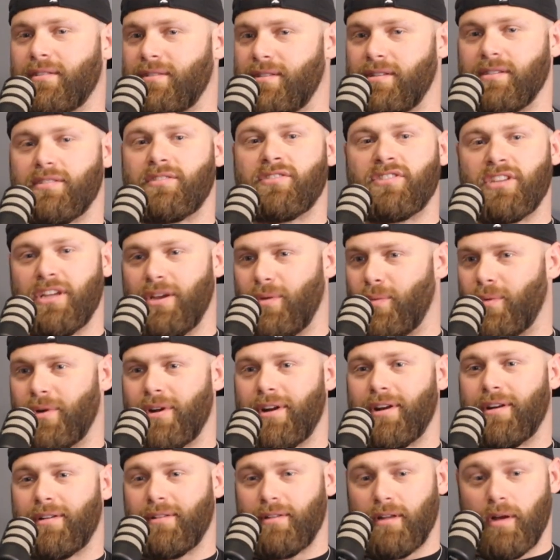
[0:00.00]
the C
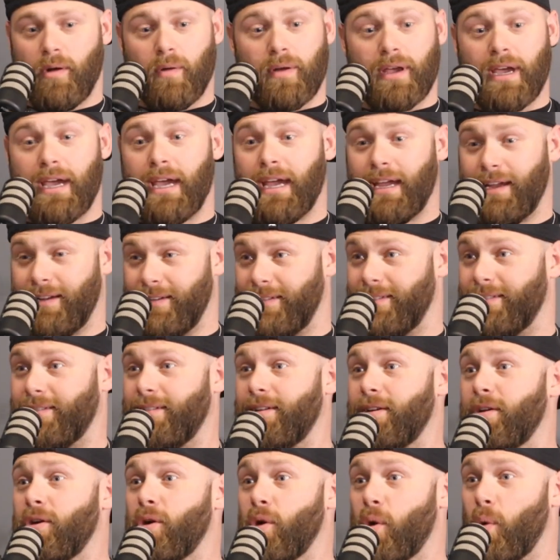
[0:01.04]
word, okay,
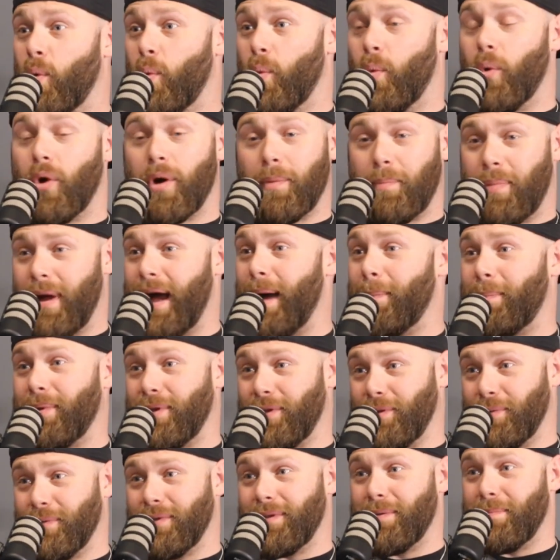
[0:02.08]
we're popping
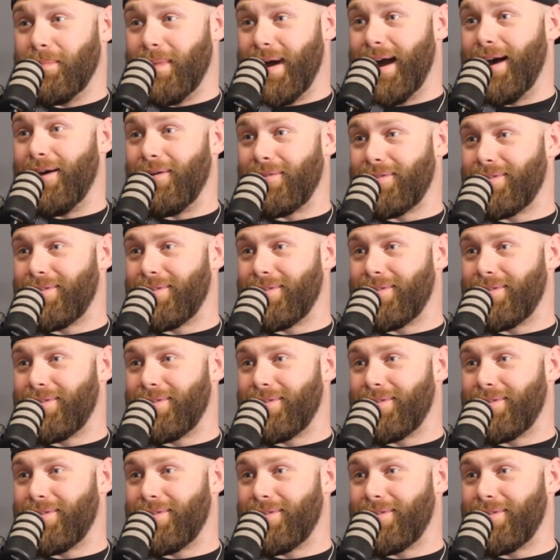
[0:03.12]
you in the mouth.